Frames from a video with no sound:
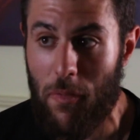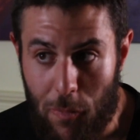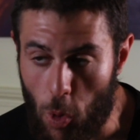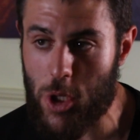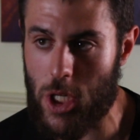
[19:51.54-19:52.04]

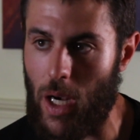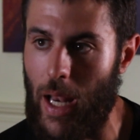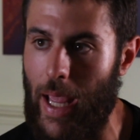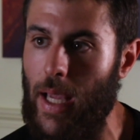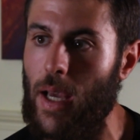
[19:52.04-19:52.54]

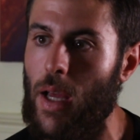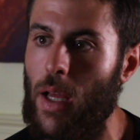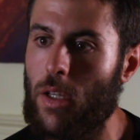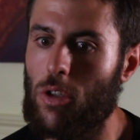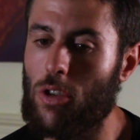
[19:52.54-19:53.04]
unfortunately,
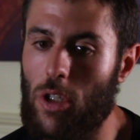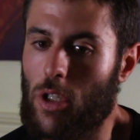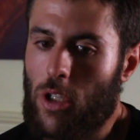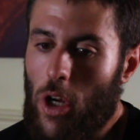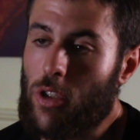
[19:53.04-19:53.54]

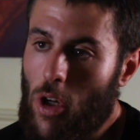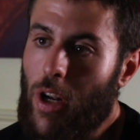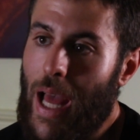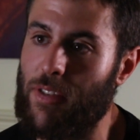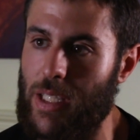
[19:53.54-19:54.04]
you know,
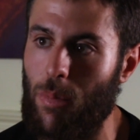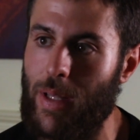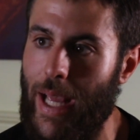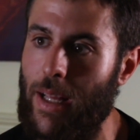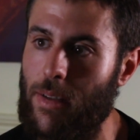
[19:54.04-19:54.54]
don't have
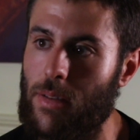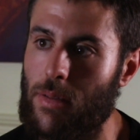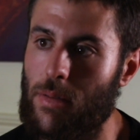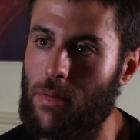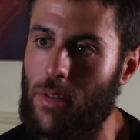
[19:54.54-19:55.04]
someone they can,
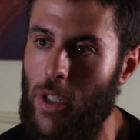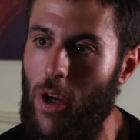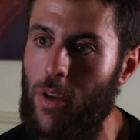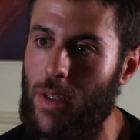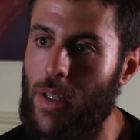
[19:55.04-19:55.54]
you
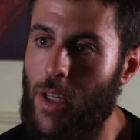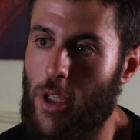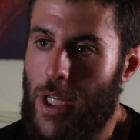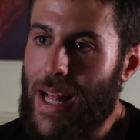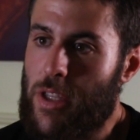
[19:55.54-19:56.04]
know,
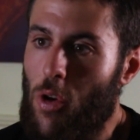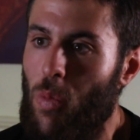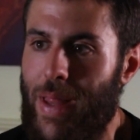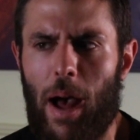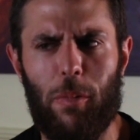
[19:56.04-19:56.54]
chat to
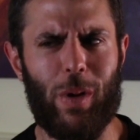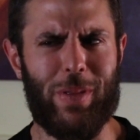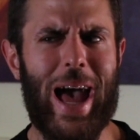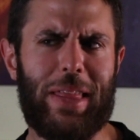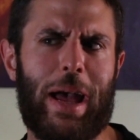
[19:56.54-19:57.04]

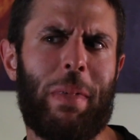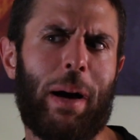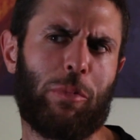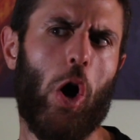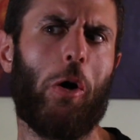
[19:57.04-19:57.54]
without their
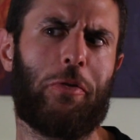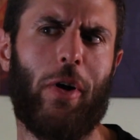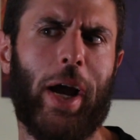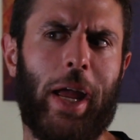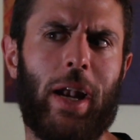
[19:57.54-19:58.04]
mum going
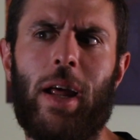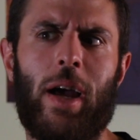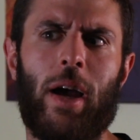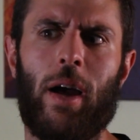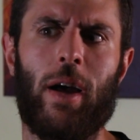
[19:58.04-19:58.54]
fucking,
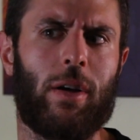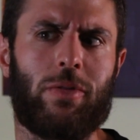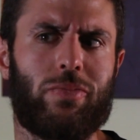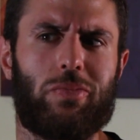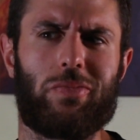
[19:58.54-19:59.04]

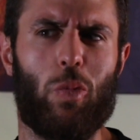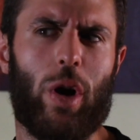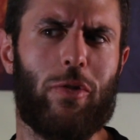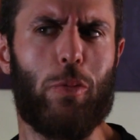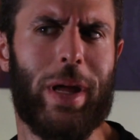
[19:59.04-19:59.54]

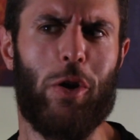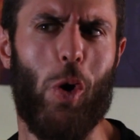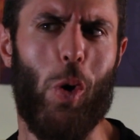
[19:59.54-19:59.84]
what have you been